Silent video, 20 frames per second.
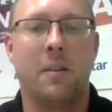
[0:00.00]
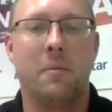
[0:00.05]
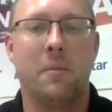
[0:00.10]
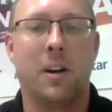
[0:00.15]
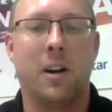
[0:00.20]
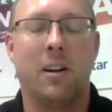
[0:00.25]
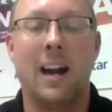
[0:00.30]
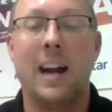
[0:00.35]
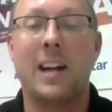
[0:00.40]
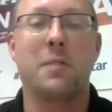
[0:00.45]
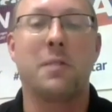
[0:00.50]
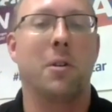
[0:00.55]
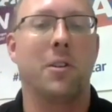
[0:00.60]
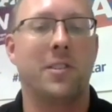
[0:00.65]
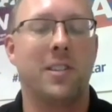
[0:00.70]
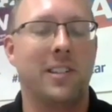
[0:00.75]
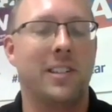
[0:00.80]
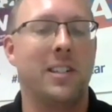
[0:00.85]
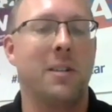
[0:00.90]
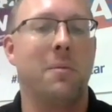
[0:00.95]
are
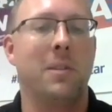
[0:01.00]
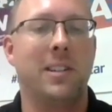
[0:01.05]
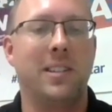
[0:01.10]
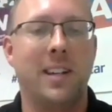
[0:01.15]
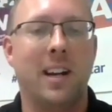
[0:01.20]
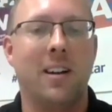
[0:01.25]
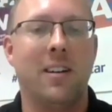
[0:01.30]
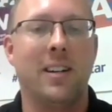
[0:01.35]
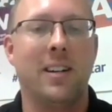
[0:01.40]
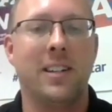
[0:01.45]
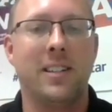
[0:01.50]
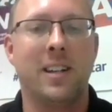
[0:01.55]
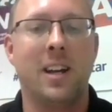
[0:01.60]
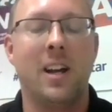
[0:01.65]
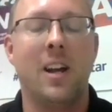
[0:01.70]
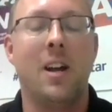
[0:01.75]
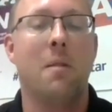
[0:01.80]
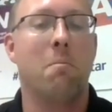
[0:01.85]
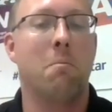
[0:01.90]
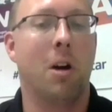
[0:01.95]
experts in some of these areas,
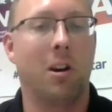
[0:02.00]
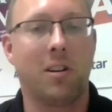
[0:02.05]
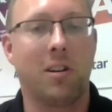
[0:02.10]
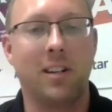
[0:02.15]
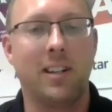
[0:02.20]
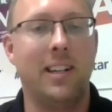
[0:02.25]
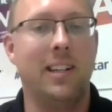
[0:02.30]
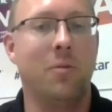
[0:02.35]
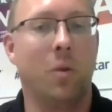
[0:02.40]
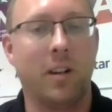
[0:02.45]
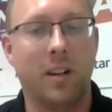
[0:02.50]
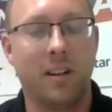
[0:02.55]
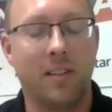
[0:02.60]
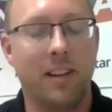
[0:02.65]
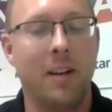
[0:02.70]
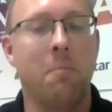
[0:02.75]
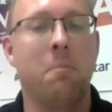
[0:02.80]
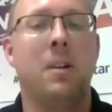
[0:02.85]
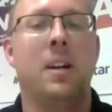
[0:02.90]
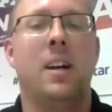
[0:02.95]
marketing one of
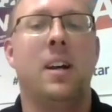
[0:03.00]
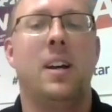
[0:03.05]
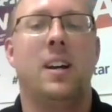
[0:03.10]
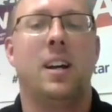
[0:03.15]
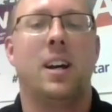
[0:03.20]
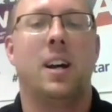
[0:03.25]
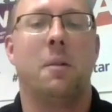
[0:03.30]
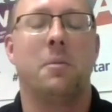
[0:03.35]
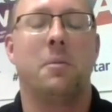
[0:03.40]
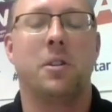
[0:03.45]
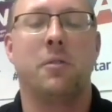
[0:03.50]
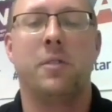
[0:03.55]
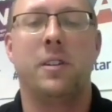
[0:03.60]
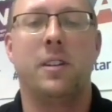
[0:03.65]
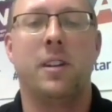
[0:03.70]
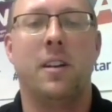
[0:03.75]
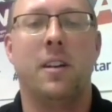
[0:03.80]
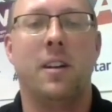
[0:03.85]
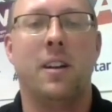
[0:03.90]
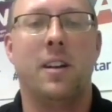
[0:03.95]
them. So
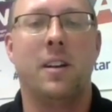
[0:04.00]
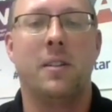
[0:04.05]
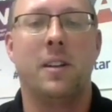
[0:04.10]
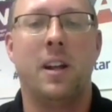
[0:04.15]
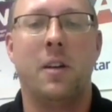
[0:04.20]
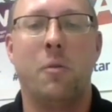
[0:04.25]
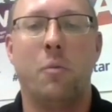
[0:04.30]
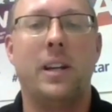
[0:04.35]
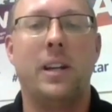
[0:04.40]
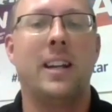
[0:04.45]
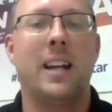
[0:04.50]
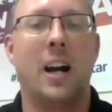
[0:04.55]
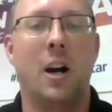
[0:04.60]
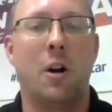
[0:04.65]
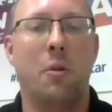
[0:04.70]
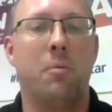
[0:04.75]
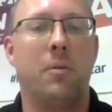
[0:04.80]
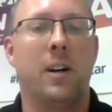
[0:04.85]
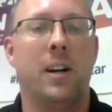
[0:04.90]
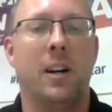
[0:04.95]
if we can
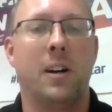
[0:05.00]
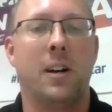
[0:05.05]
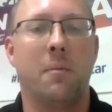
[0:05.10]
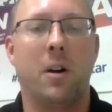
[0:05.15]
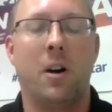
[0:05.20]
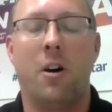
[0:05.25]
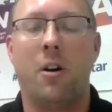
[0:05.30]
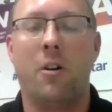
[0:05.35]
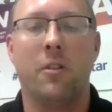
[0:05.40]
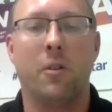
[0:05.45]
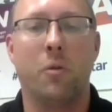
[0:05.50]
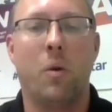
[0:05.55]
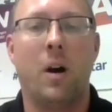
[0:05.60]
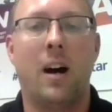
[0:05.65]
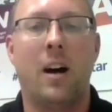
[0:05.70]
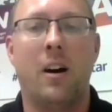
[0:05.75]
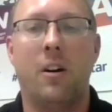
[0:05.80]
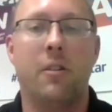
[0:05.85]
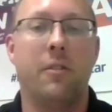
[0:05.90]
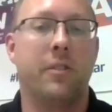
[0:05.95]
help
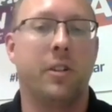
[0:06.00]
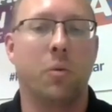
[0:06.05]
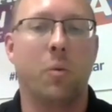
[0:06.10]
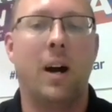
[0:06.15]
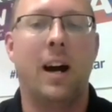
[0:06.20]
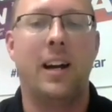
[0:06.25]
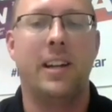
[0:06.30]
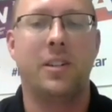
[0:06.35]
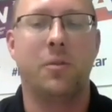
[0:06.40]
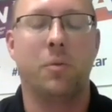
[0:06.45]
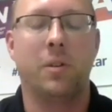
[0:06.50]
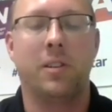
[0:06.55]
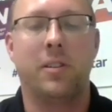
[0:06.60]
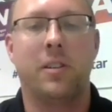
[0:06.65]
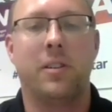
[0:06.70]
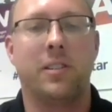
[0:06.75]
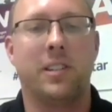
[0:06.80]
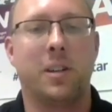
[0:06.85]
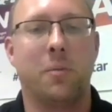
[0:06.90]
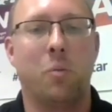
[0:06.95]
all of your Ys with
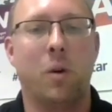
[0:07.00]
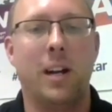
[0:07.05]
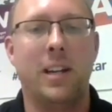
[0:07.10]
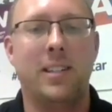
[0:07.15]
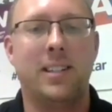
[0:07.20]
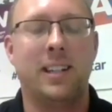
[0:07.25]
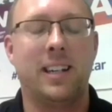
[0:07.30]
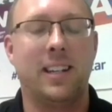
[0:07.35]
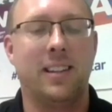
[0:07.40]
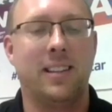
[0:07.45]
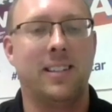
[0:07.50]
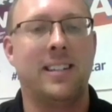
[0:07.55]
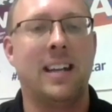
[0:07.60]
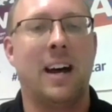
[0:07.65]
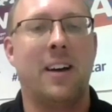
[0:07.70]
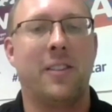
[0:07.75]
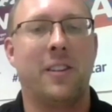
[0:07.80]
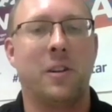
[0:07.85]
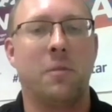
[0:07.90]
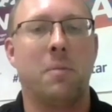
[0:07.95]
some ways to get this
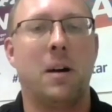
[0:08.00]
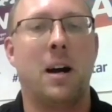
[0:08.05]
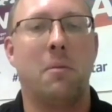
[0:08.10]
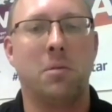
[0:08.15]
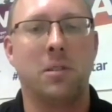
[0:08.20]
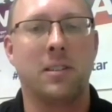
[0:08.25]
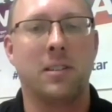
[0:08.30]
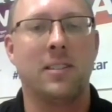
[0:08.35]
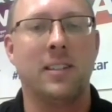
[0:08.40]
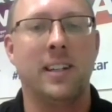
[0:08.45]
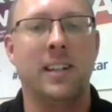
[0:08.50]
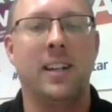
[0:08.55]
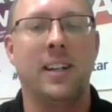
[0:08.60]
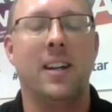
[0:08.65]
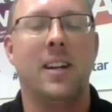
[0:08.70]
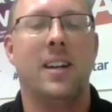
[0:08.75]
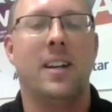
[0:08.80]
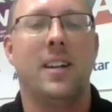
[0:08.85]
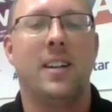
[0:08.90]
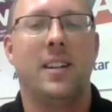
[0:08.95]
out there publicly,
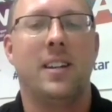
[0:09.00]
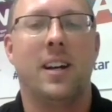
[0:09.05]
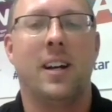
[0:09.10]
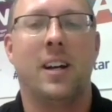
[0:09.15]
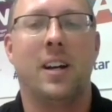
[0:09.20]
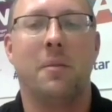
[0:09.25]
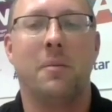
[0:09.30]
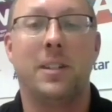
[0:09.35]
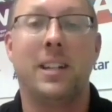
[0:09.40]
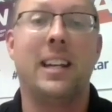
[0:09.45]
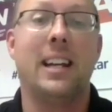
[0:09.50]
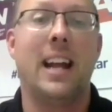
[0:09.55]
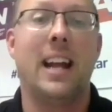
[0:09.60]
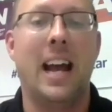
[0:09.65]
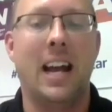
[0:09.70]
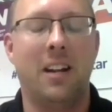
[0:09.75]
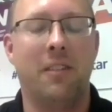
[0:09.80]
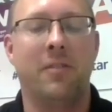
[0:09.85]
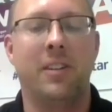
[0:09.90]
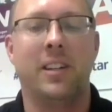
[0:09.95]
to get
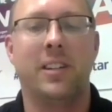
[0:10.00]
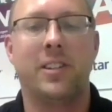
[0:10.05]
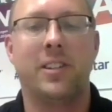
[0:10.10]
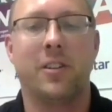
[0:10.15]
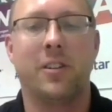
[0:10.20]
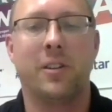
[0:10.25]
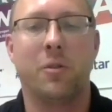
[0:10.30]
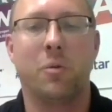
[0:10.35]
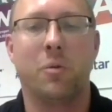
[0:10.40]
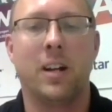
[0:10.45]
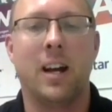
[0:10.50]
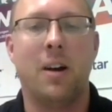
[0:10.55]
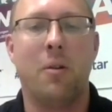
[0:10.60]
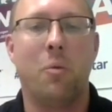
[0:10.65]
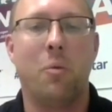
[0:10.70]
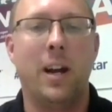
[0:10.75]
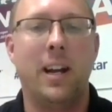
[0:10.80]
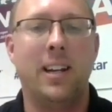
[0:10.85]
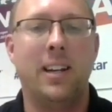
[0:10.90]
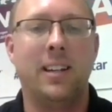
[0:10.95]
ahead of it, so that we're not
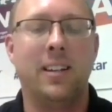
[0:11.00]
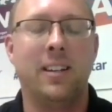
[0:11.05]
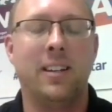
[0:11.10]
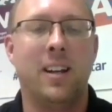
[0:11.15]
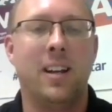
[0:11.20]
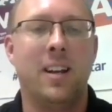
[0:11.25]
waiting